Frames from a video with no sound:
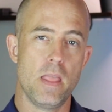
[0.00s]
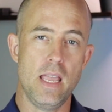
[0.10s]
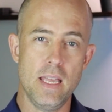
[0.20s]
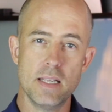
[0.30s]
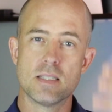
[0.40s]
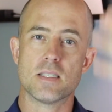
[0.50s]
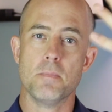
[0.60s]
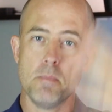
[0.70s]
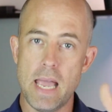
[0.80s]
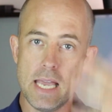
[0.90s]
is to
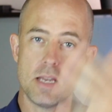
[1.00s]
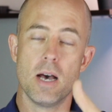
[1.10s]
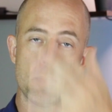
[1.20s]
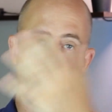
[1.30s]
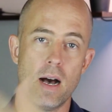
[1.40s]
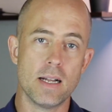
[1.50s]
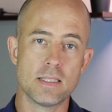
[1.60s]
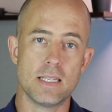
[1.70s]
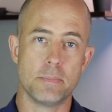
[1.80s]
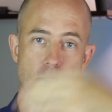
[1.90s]
make up
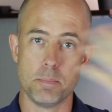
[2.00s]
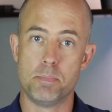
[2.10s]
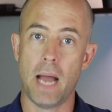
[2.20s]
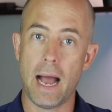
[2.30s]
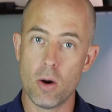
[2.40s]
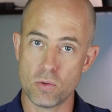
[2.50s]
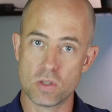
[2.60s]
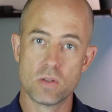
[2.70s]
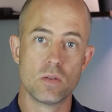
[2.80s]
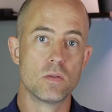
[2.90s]
concepts
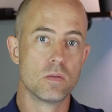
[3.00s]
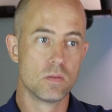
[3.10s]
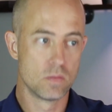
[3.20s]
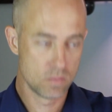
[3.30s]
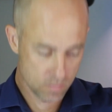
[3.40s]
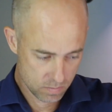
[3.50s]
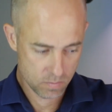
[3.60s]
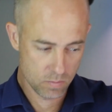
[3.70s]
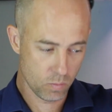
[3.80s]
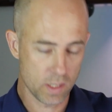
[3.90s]
about
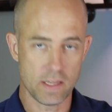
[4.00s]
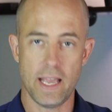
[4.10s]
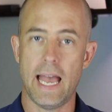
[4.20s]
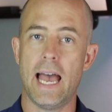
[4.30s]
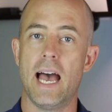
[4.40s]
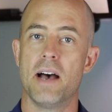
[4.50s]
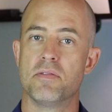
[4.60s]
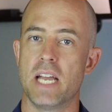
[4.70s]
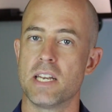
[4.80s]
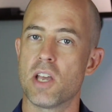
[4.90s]
what they
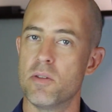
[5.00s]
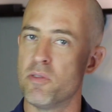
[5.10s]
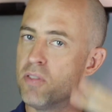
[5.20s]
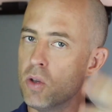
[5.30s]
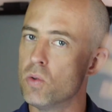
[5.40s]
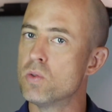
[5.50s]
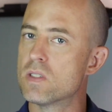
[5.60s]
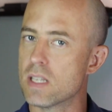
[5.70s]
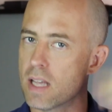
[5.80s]
have and confuse the